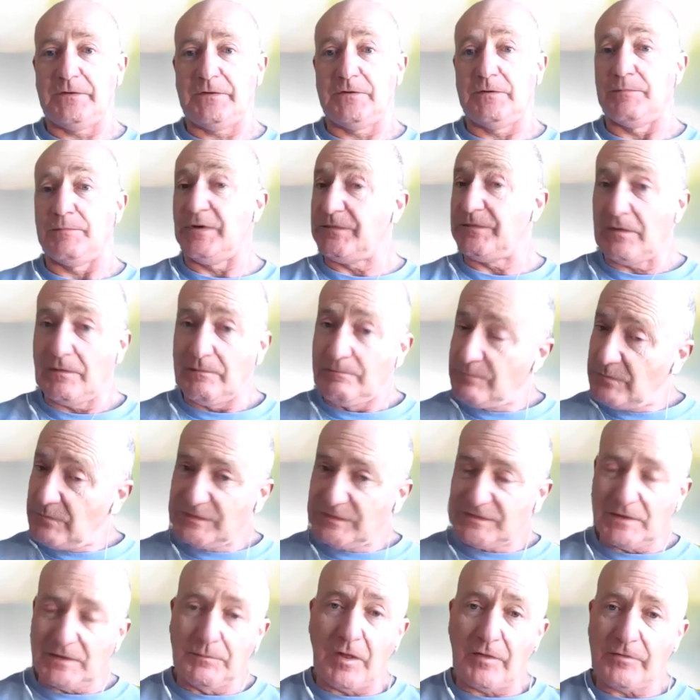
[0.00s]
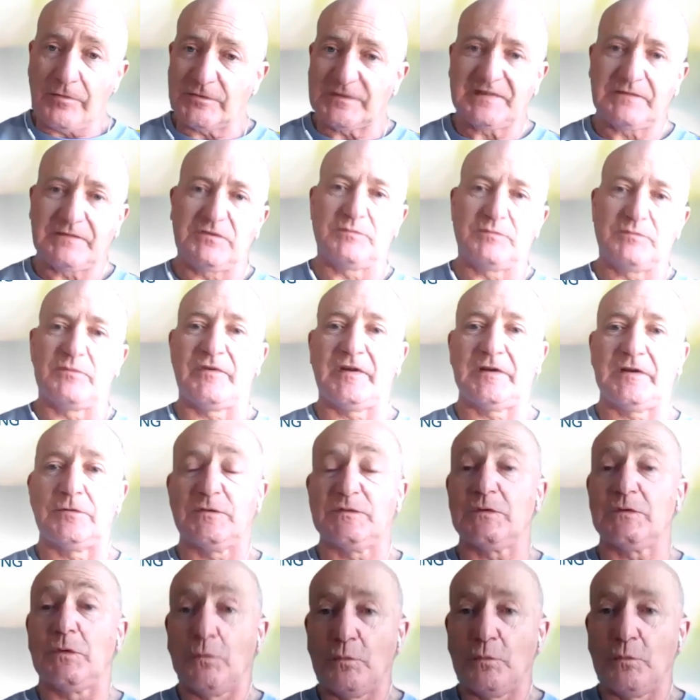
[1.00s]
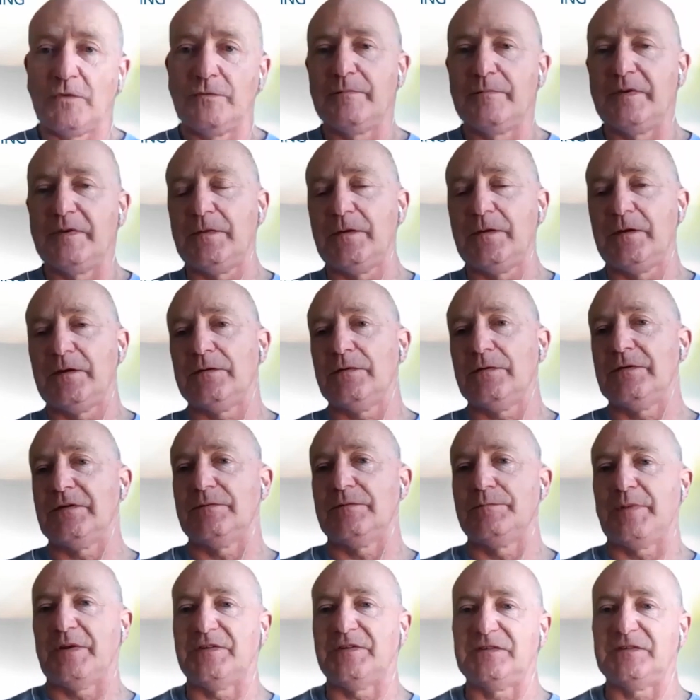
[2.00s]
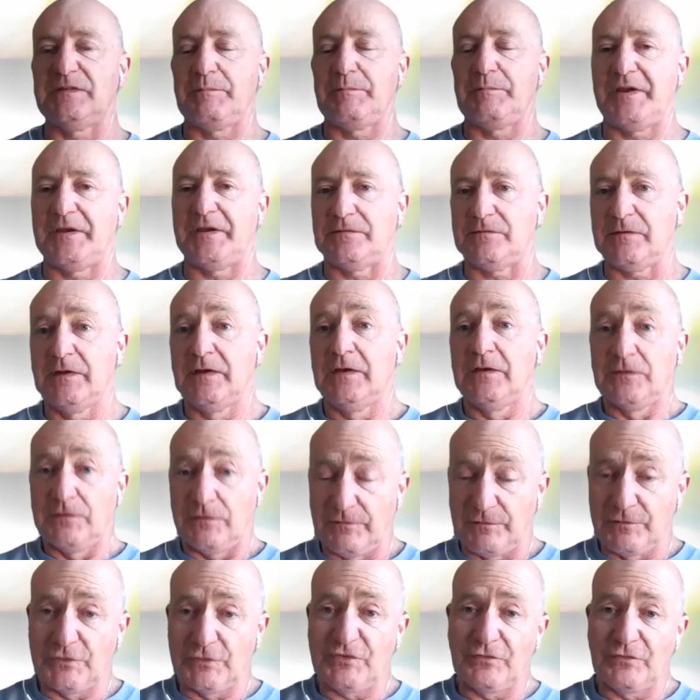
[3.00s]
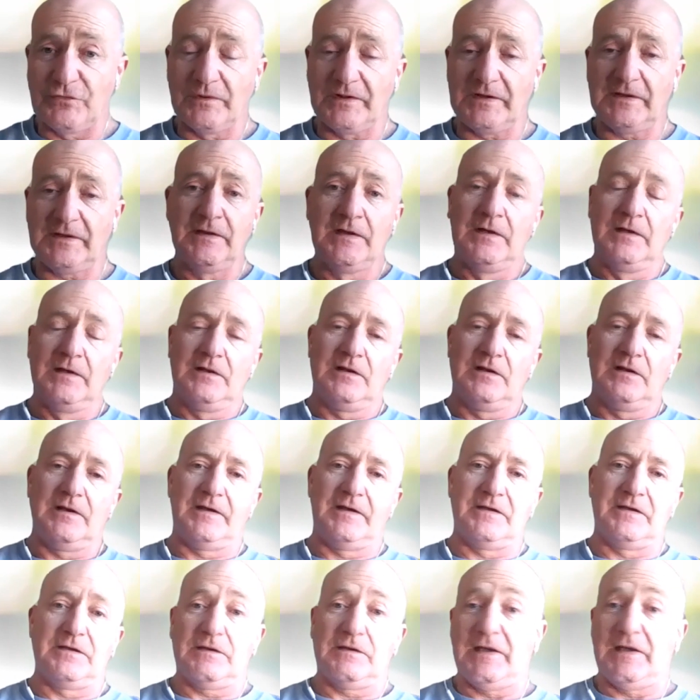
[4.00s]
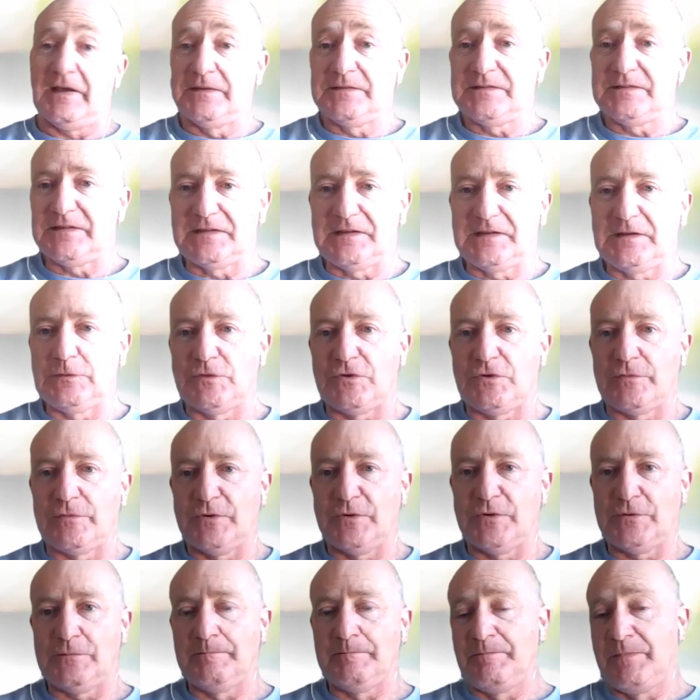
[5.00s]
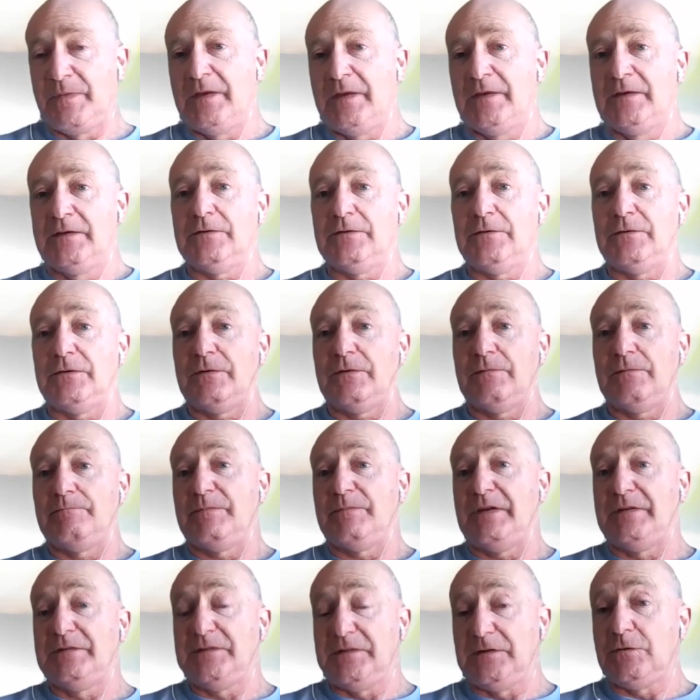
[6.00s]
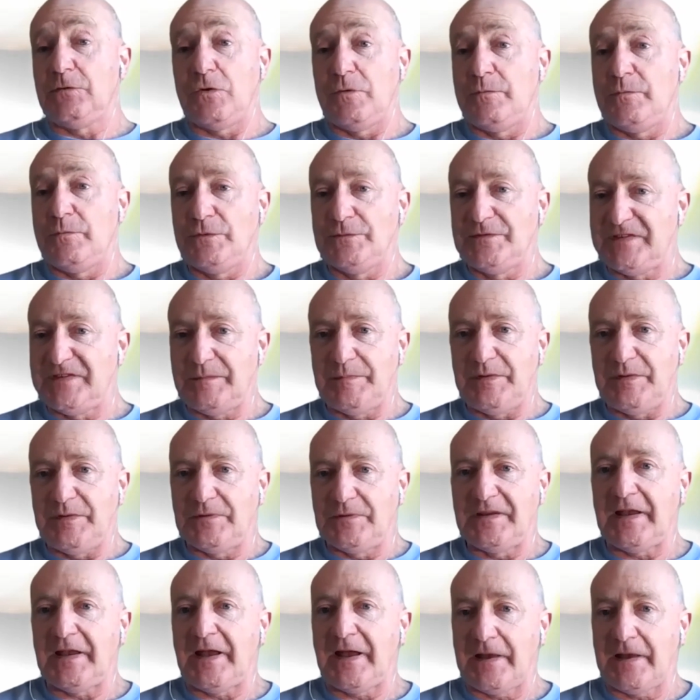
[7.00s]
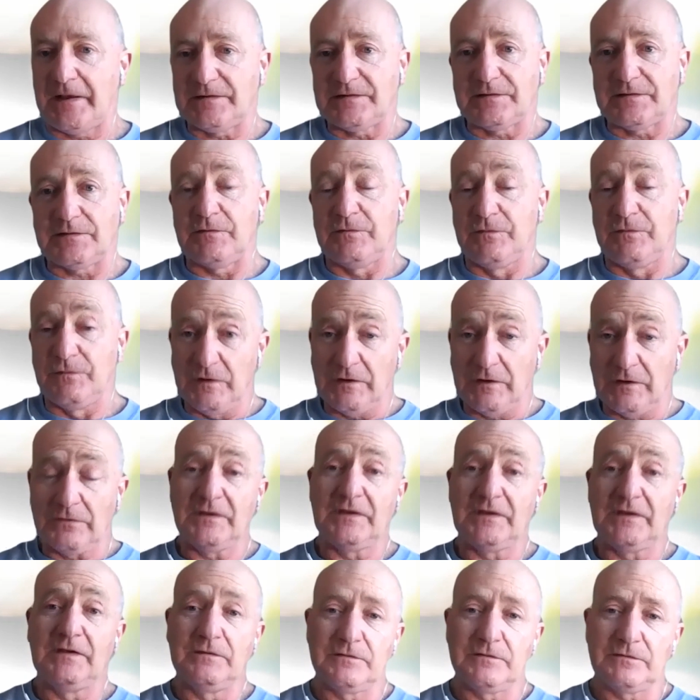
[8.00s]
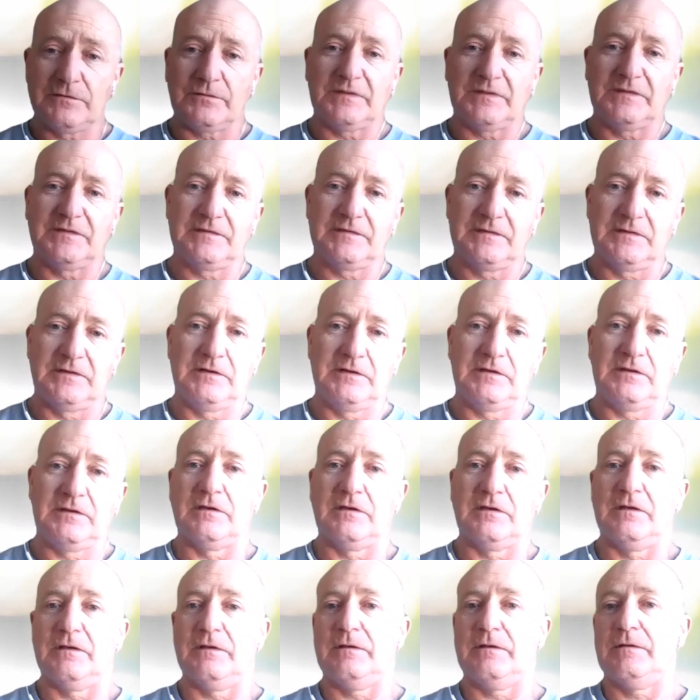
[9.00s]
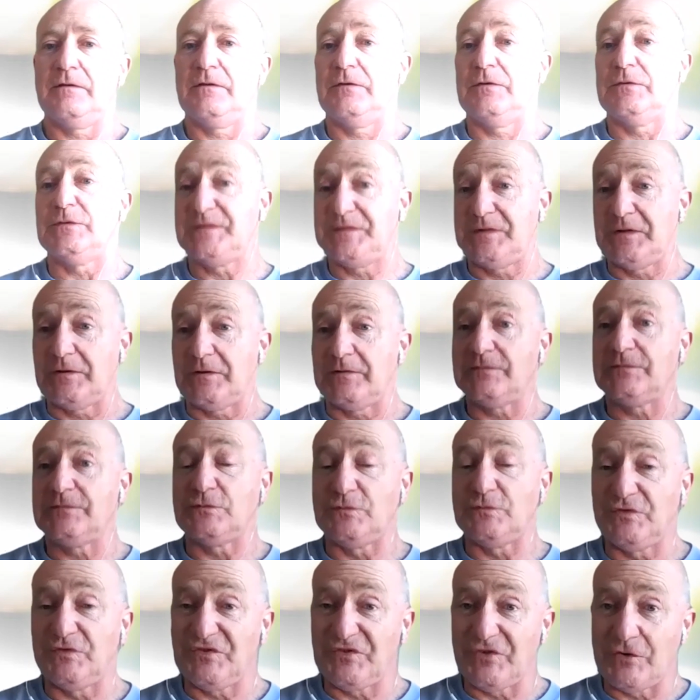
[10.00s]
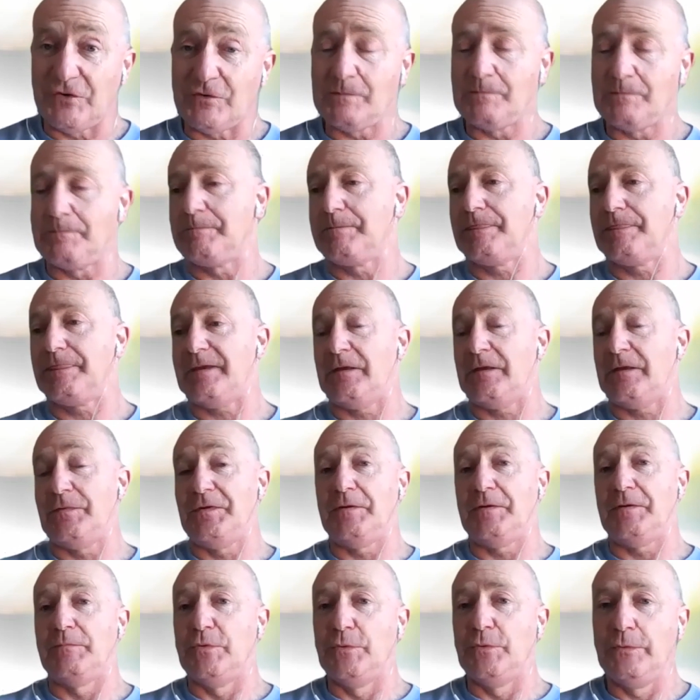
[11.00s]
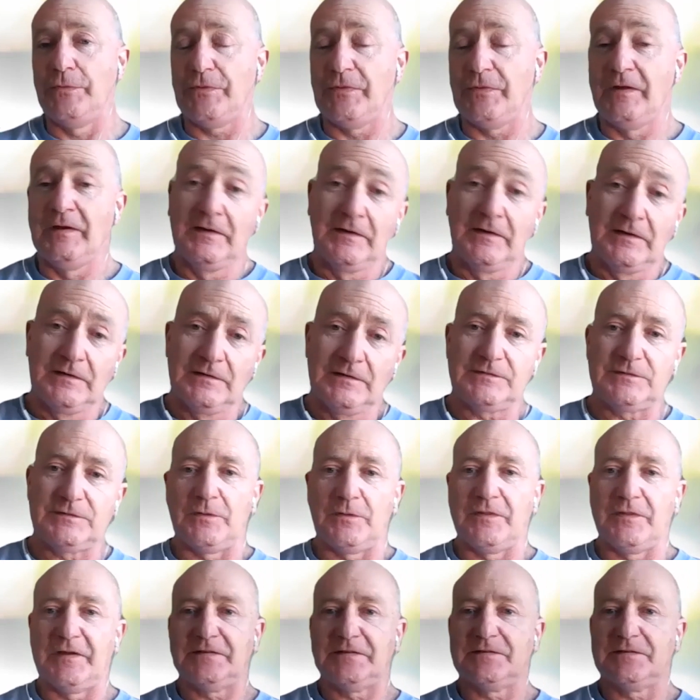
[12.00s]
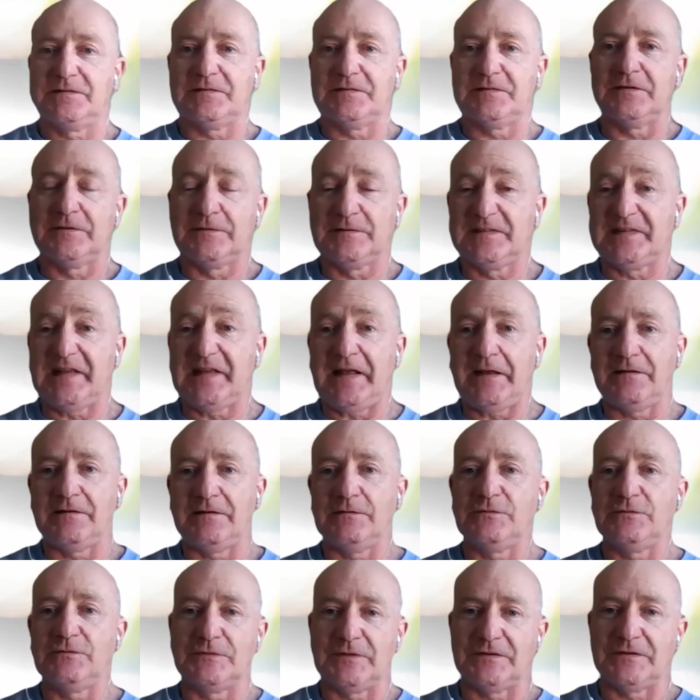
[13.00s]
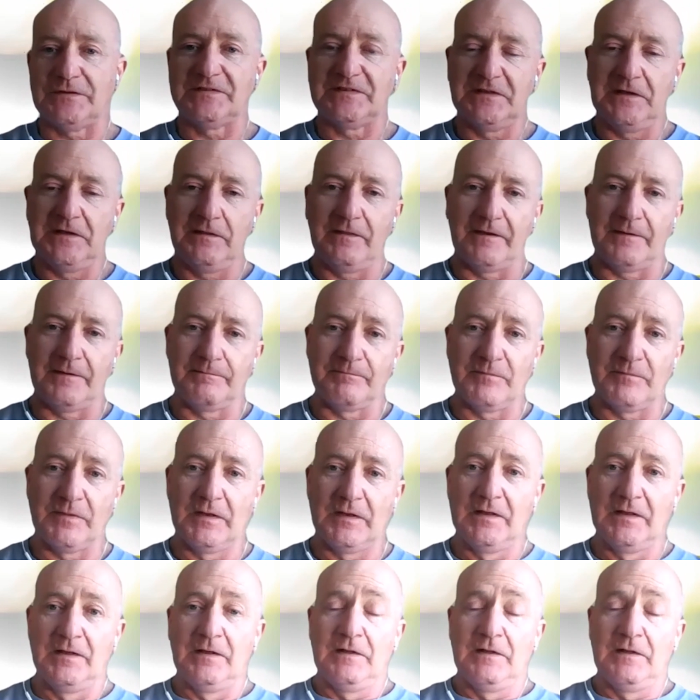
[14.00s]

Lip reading: But some other service providers won't be there. They'll participate virtually, like NTT Docomo. NTT Docomo typically has very interesting stuff to show at their booth. So that's sad to not see them.